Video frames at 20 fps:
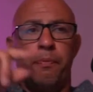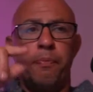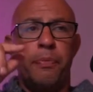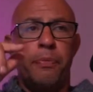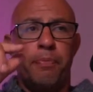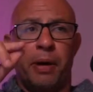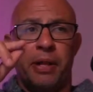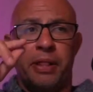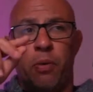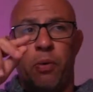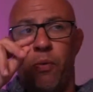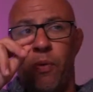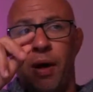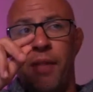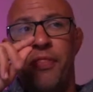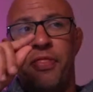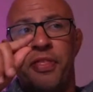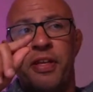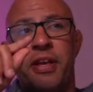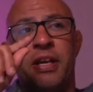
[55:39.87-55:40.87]
But the
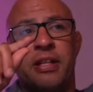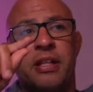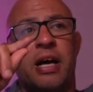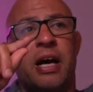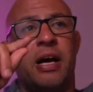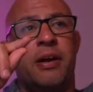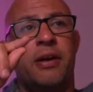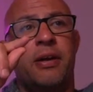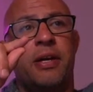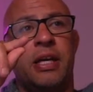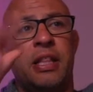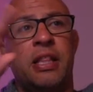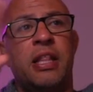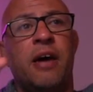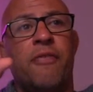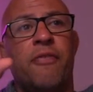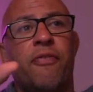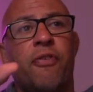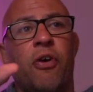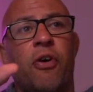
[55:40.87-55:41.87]
one thing that in
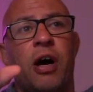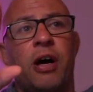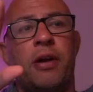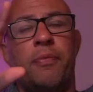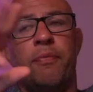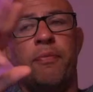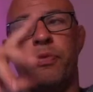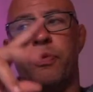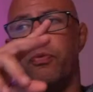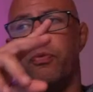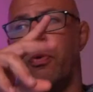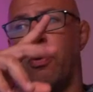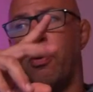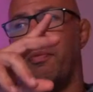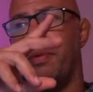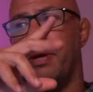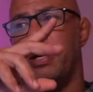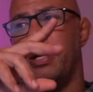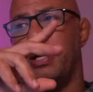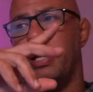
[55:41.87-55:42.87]
that fight,
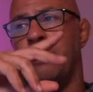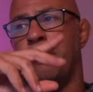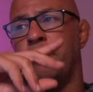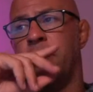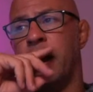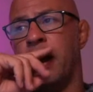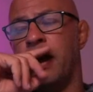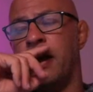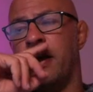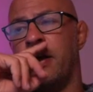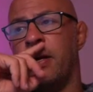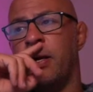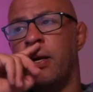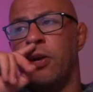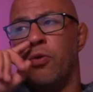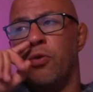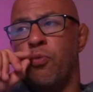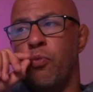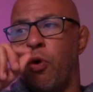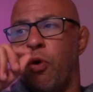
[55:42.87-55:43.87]
Rob and him, that
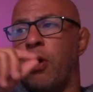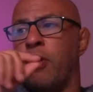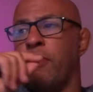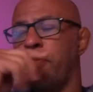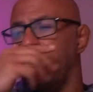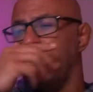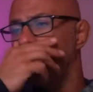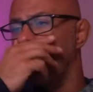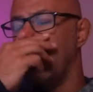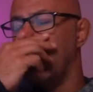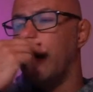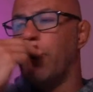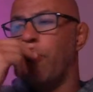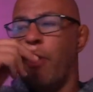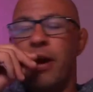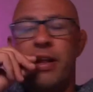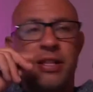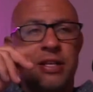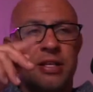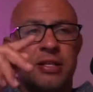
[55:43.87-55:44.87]
right
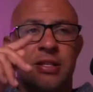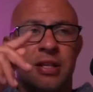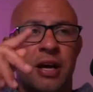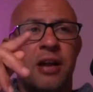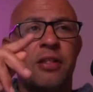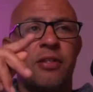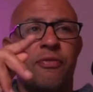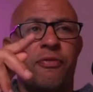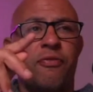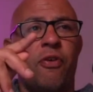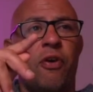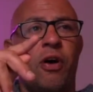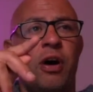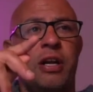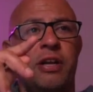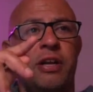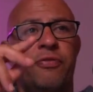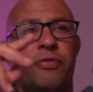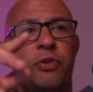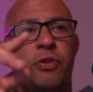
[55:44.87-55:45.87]
at the start of the
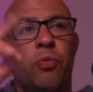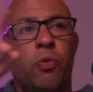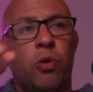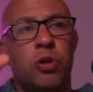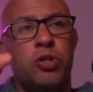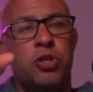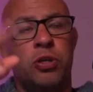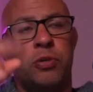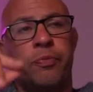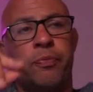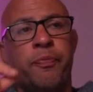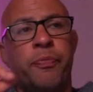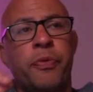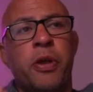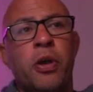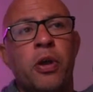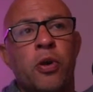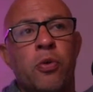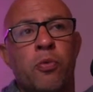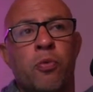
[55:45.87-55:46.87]
fight, if you watch it,
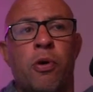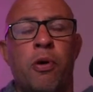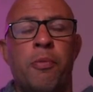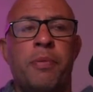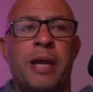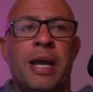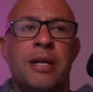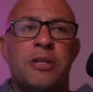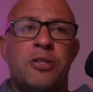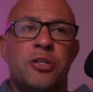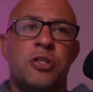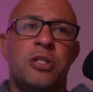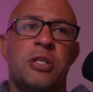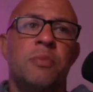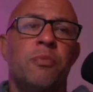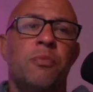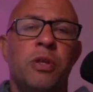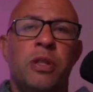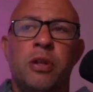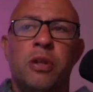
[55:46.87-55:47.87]
Rob catches
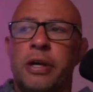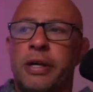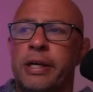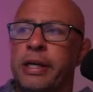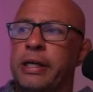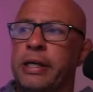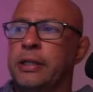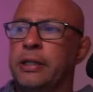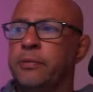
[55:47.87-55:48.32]
him with like